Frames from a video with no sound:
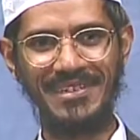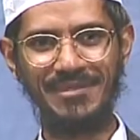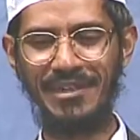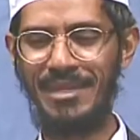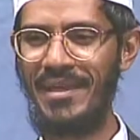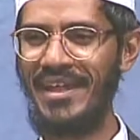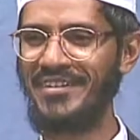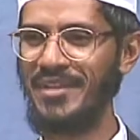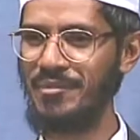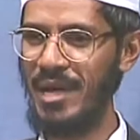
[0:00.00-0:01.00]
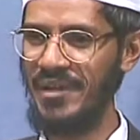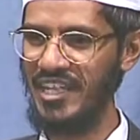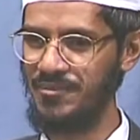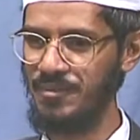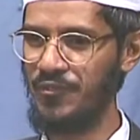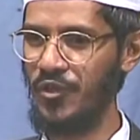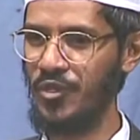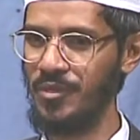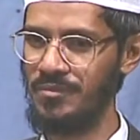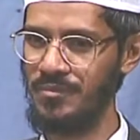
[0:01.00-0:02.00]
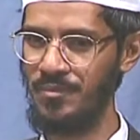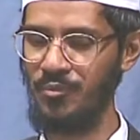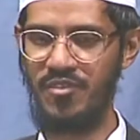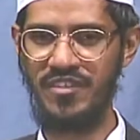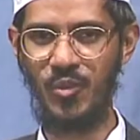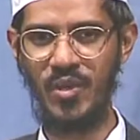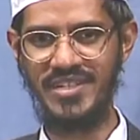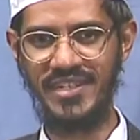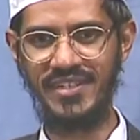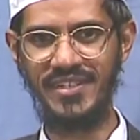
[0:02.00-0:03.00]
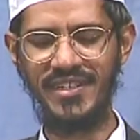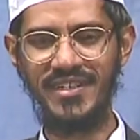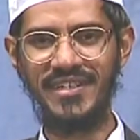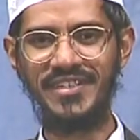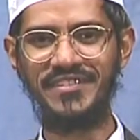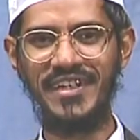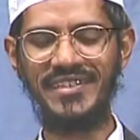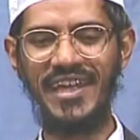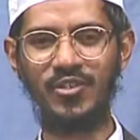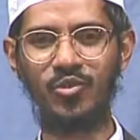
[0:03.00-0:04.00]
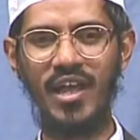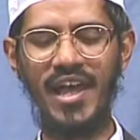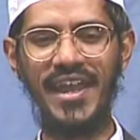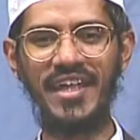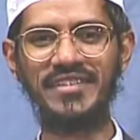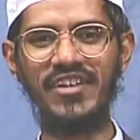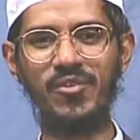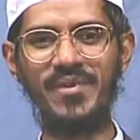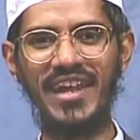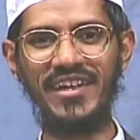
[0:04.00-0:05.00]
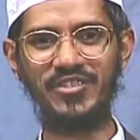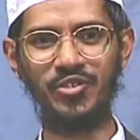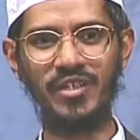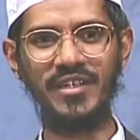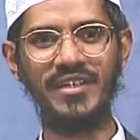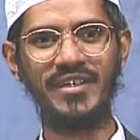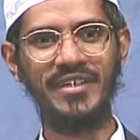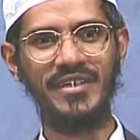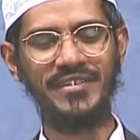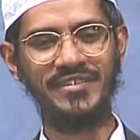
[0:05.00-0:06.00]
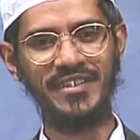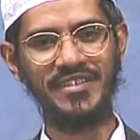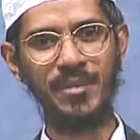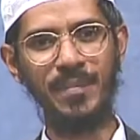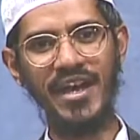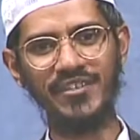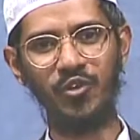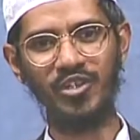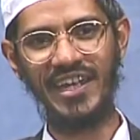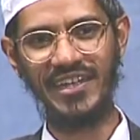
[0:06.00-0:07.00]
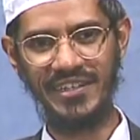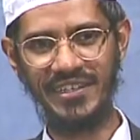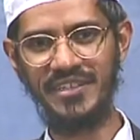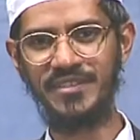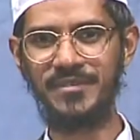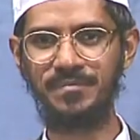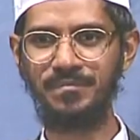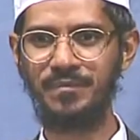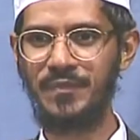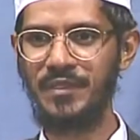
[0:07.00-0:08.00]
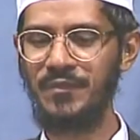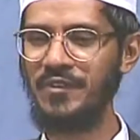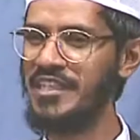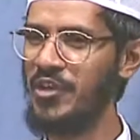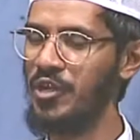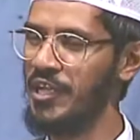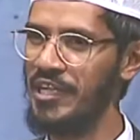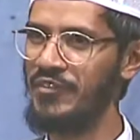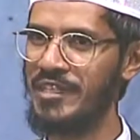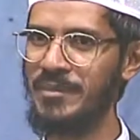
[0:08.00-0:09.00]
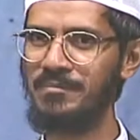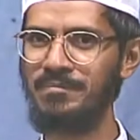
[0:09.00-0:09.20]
But he made some comments before posing the question. He said that Quran has never been understood since the past 1400 years, which I don't agree with him.